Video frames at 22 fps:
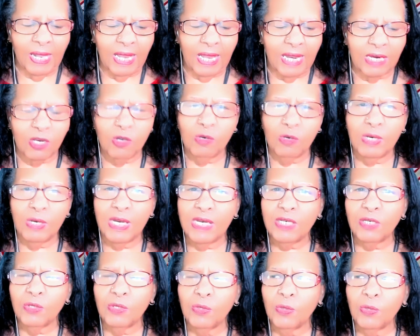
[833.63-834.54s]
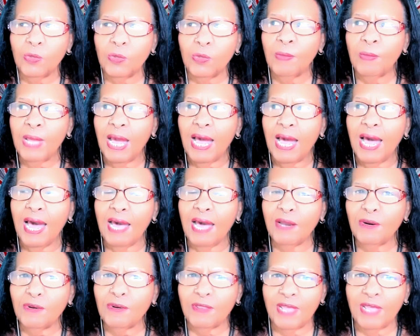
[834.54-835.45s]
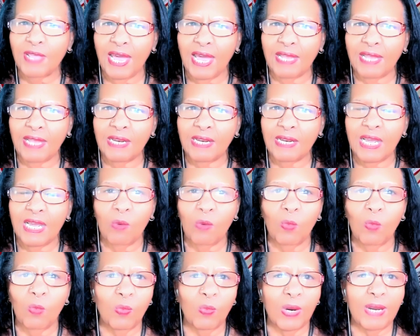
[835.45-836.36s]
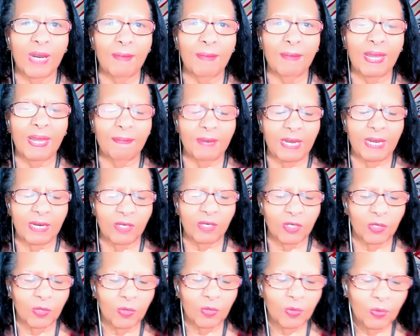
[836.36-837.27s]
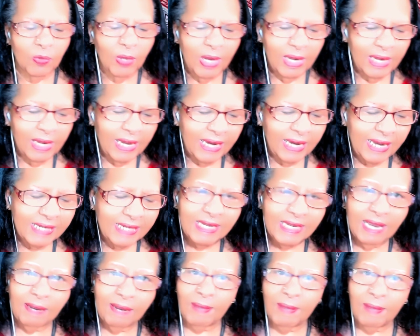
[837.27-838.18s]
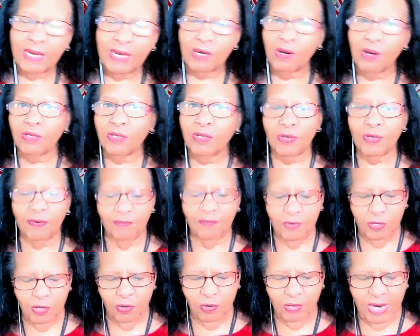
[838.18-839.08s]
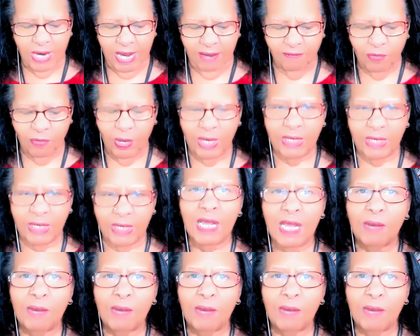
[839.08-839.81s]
And you need to honor that. And one way may be to, like I say, make an altar if you don't have one.